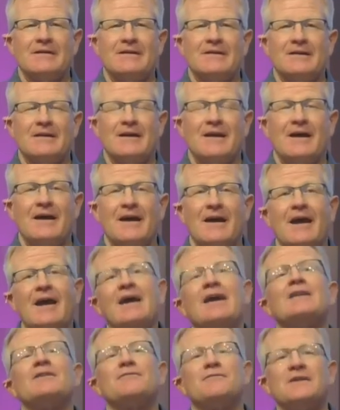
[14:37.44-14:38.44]

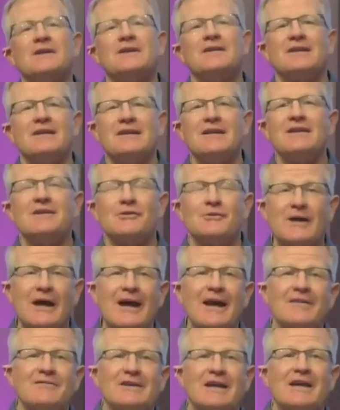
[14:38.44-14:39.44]
had a feeling he'd
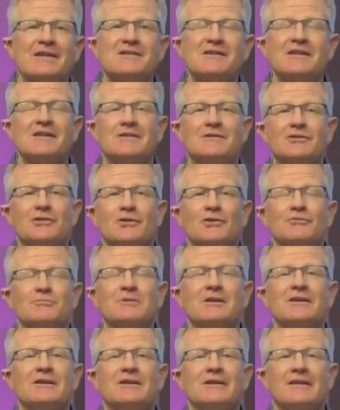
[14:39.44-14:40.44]
arrived, as he had told
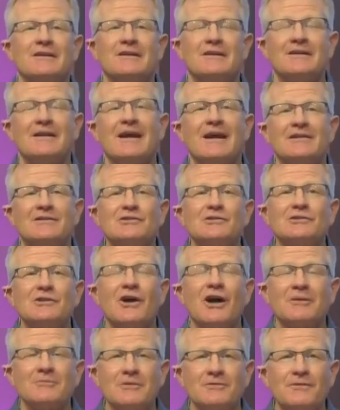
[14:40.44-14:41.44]
me not too
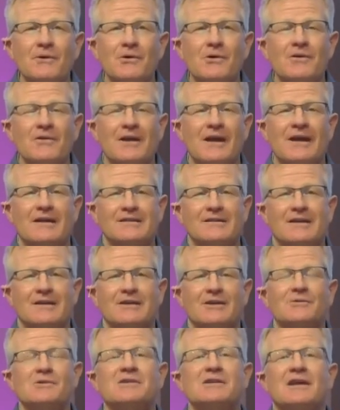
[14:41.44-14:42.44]
long before that
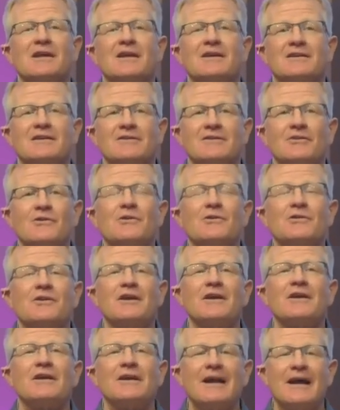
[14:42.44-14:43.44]
he was headed to North
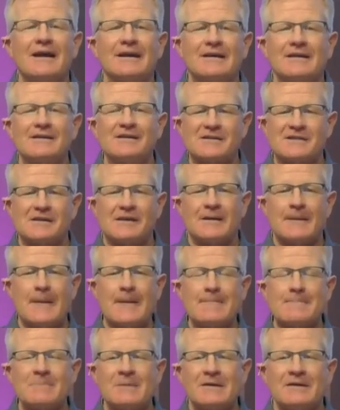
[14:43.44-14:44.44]
Carolina. He said,
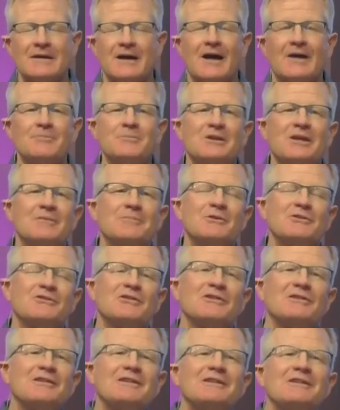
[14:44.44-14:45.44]
"I'll be able
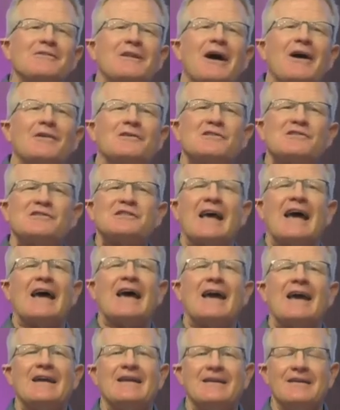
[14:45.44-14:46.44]
to live
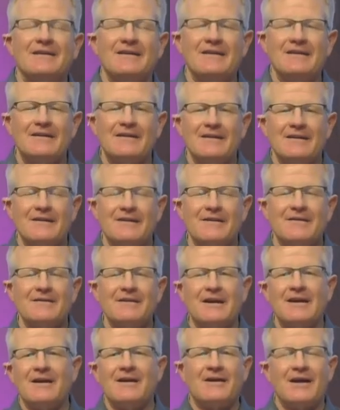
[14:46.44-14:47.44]
outside
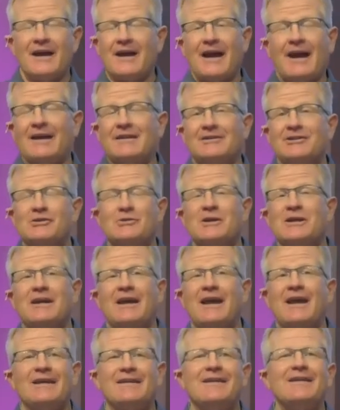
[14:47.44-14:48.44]
there." I knew he
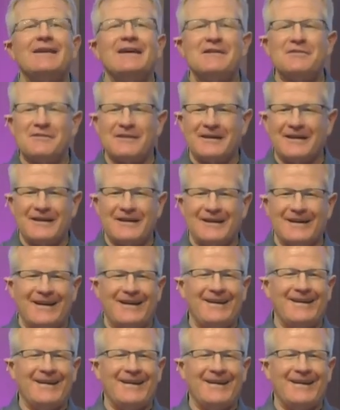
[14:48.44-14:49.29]
had nothing, and